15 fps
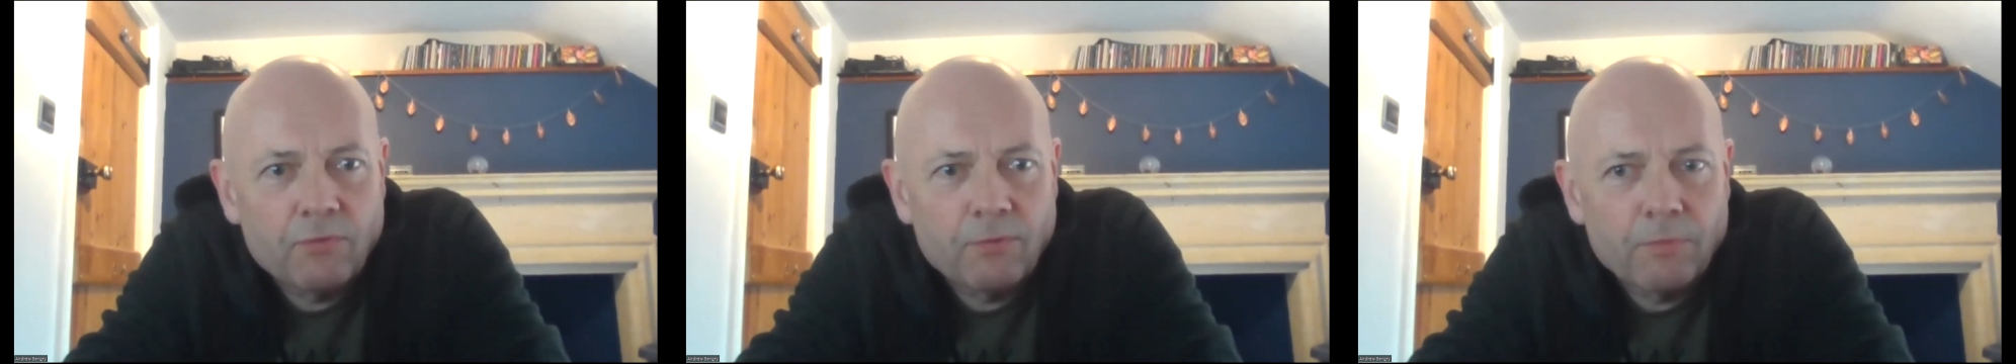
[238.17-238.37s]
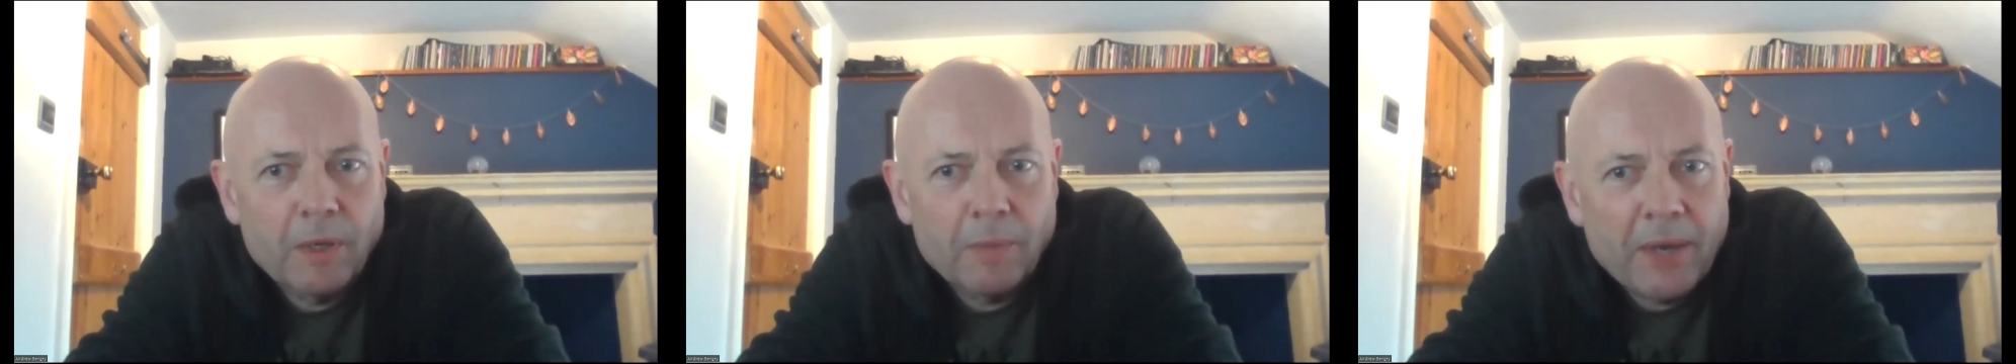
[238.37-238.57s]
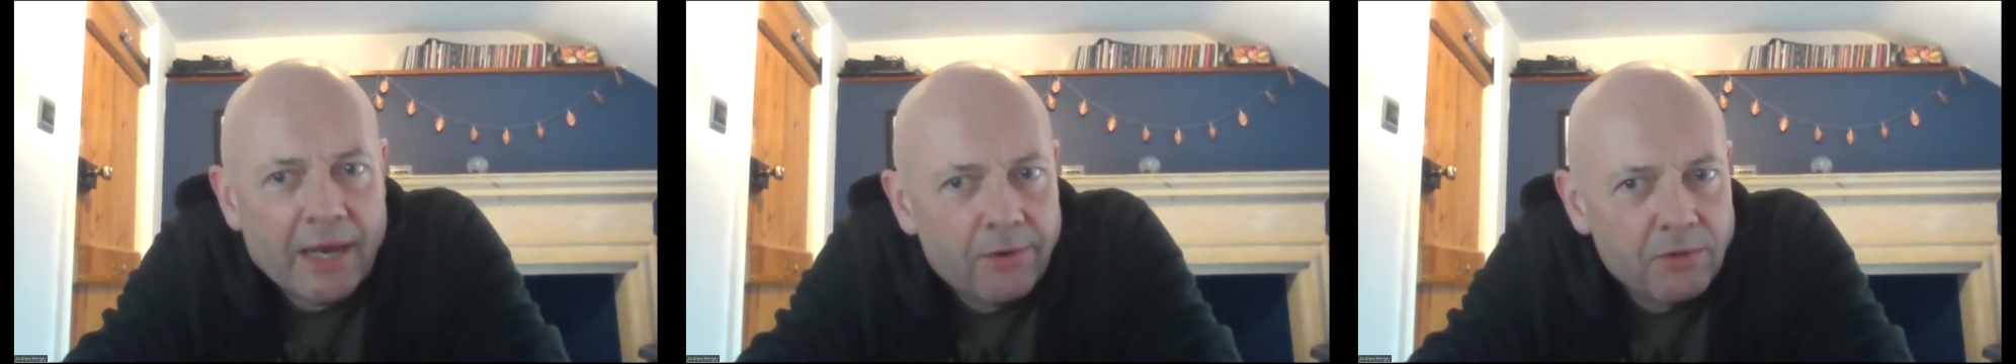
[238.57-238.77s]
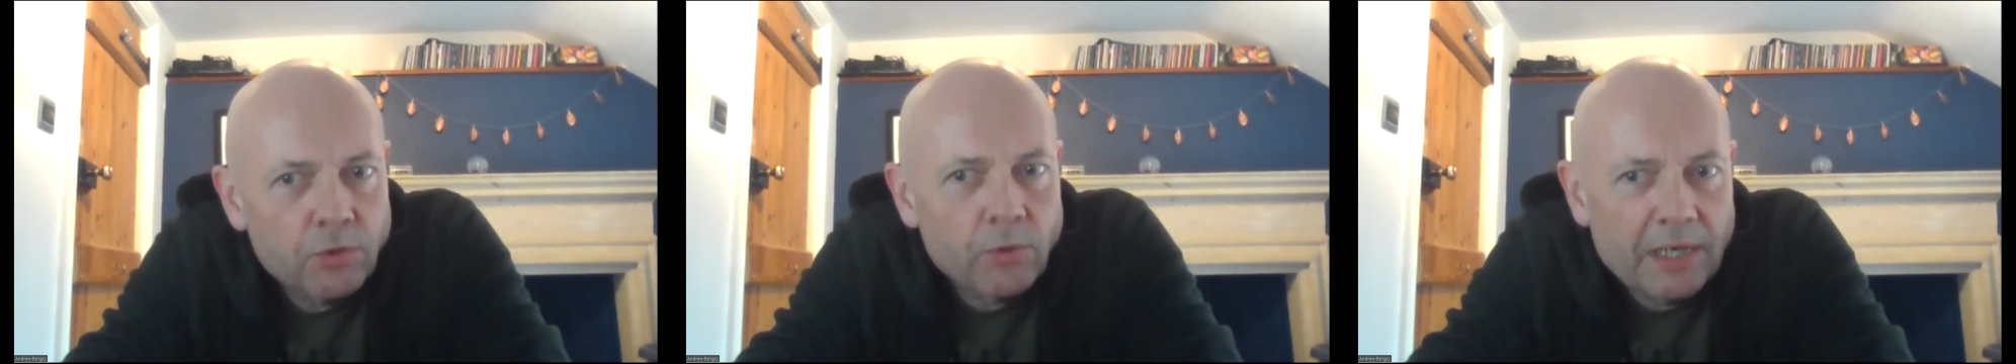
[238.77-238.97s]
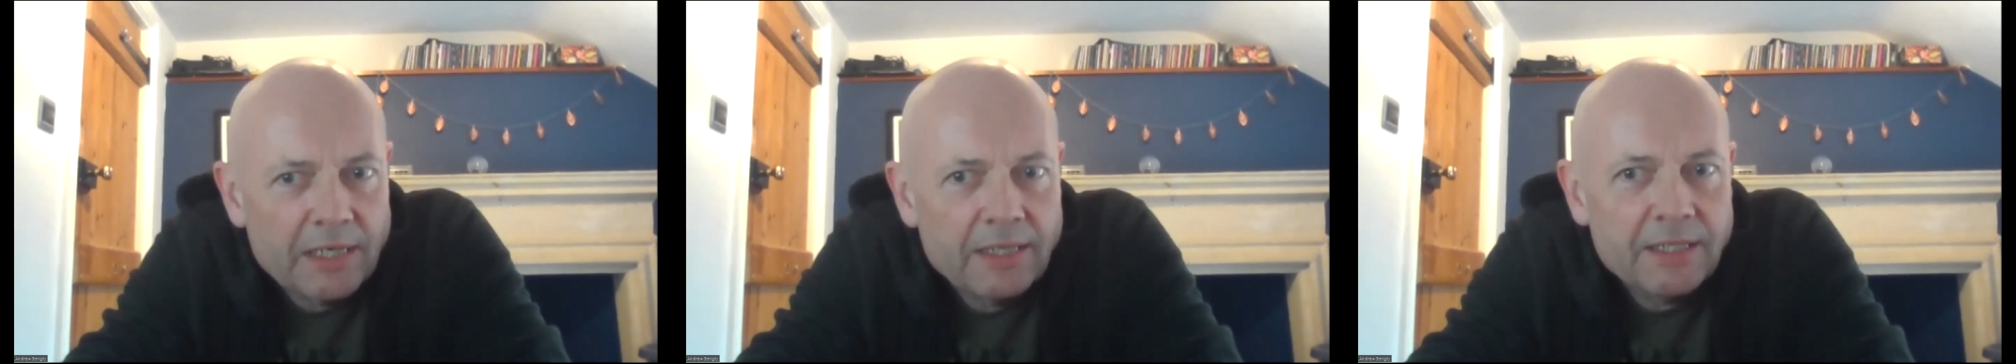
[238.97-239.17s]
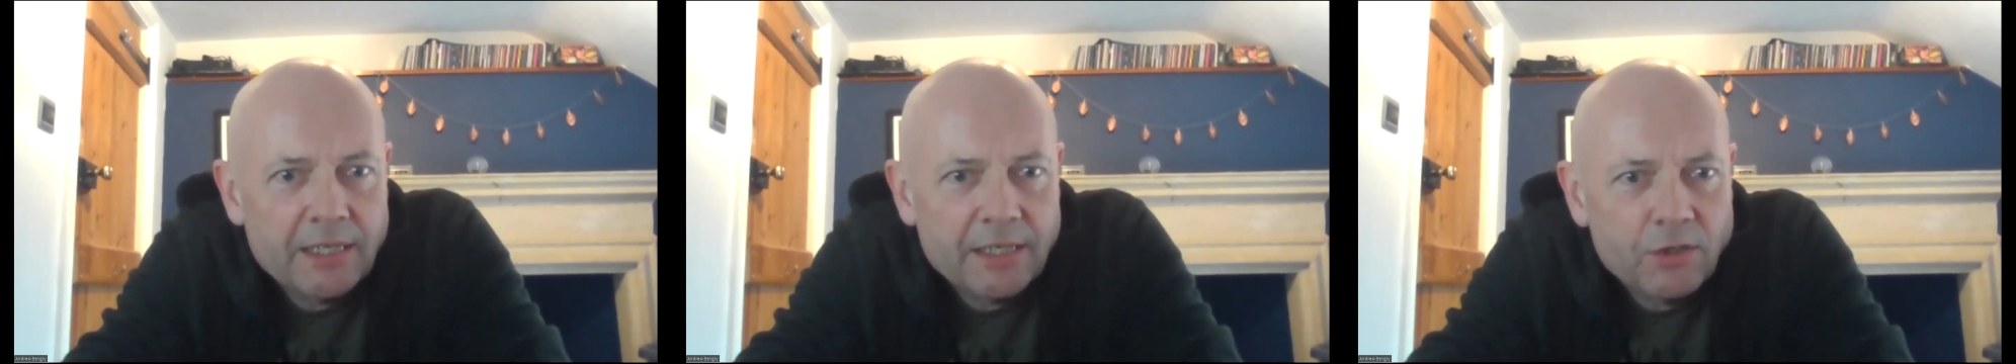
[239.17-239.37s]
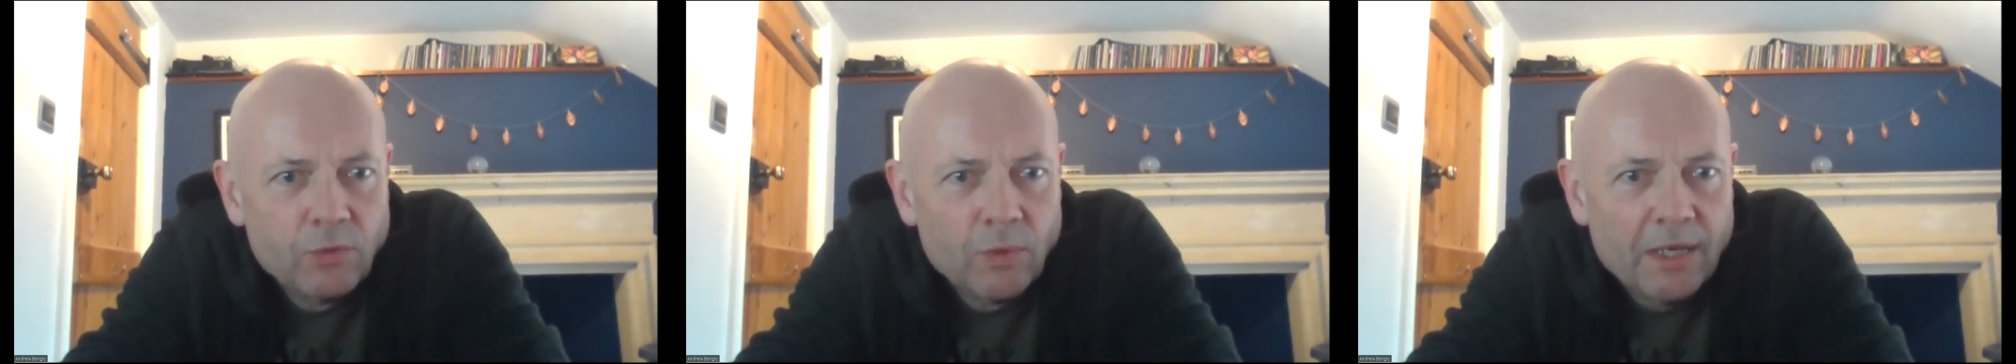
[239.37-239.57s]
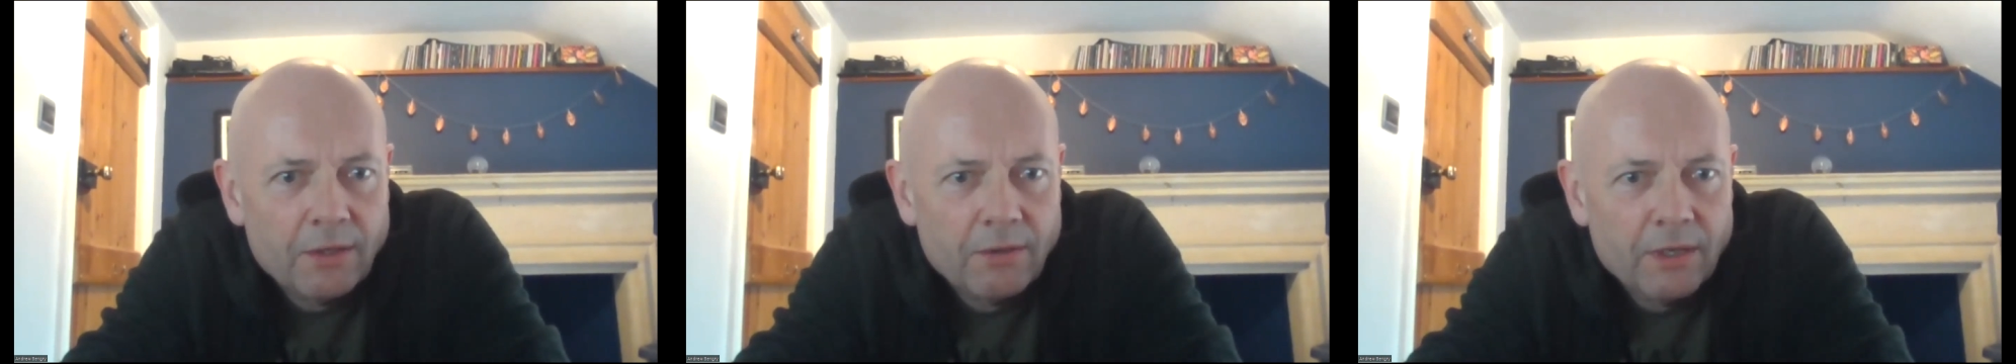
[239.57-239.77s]
my parents were leading as
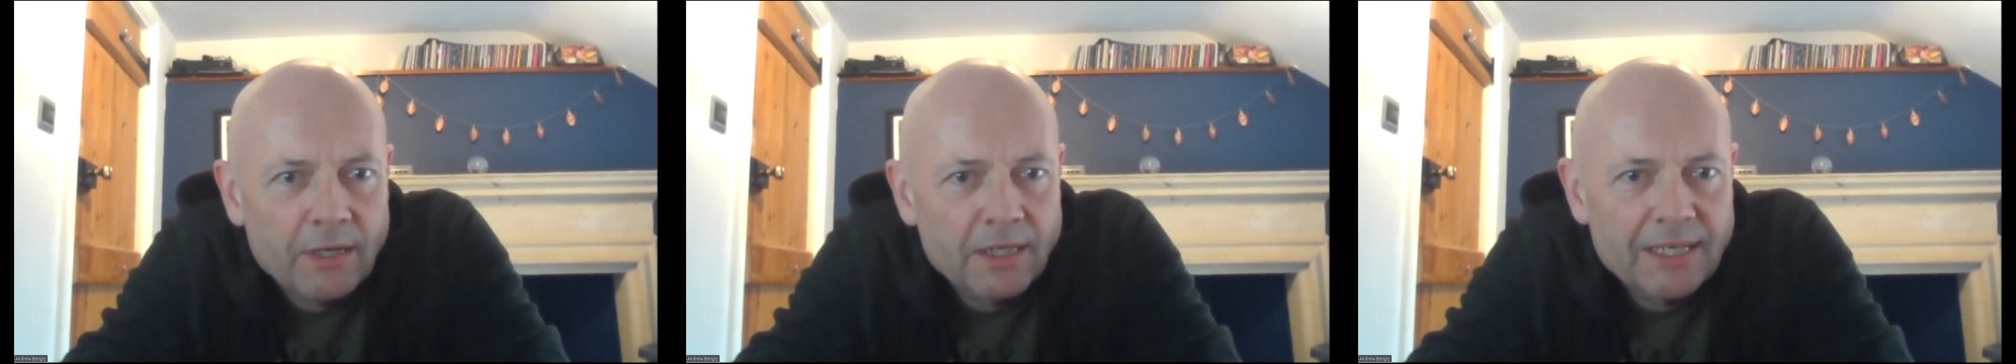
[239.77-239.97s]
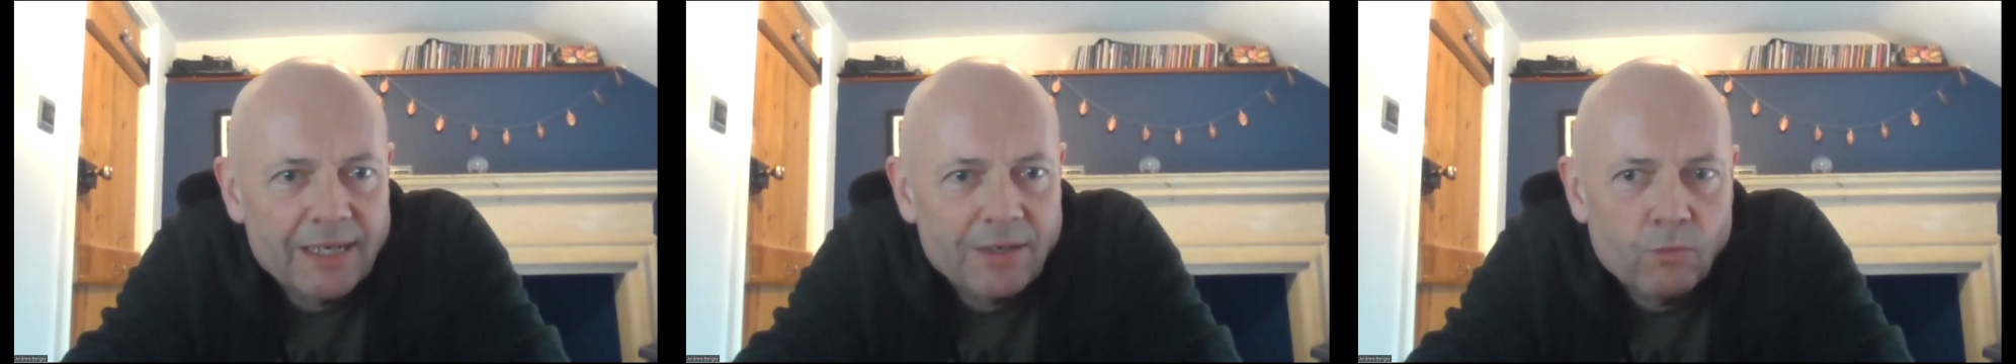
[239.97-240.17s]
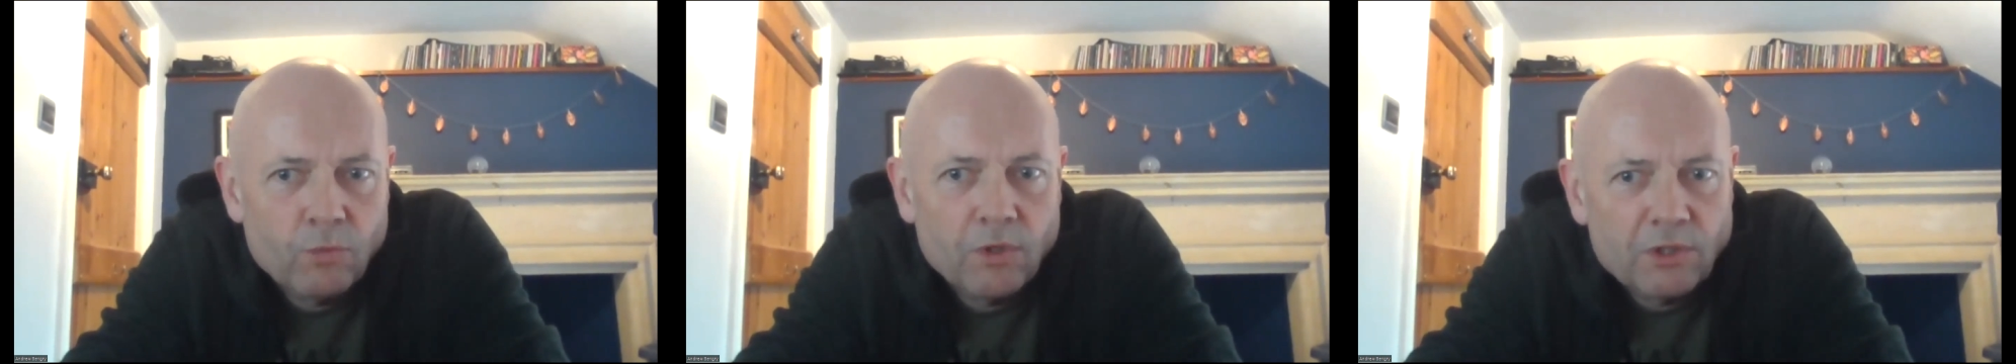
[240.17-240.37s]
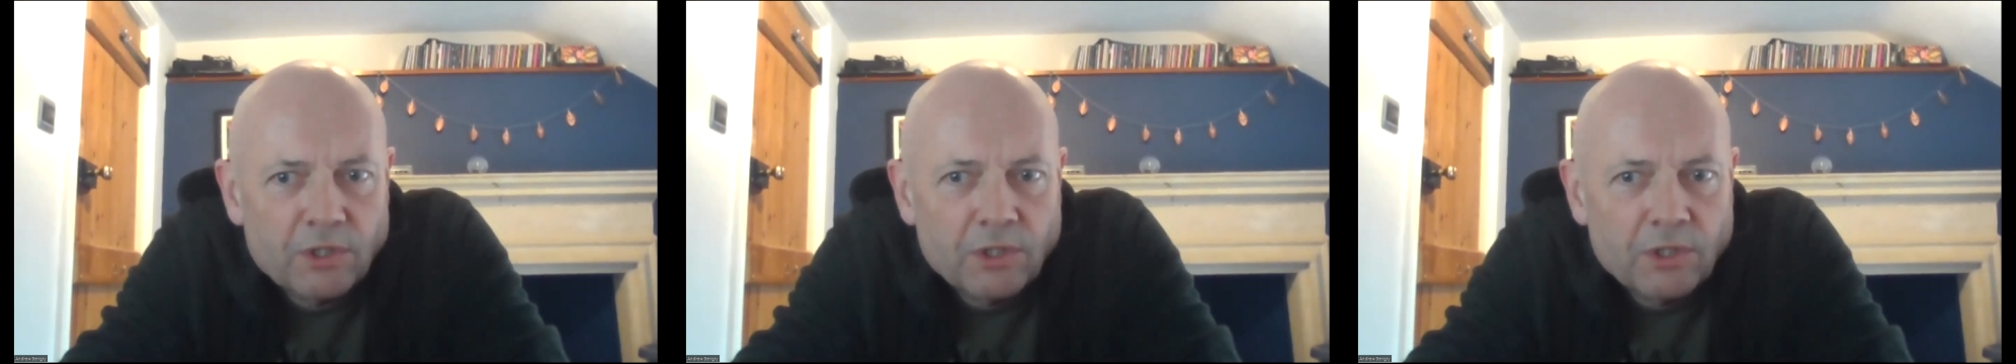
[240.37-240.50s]
well. I didn't want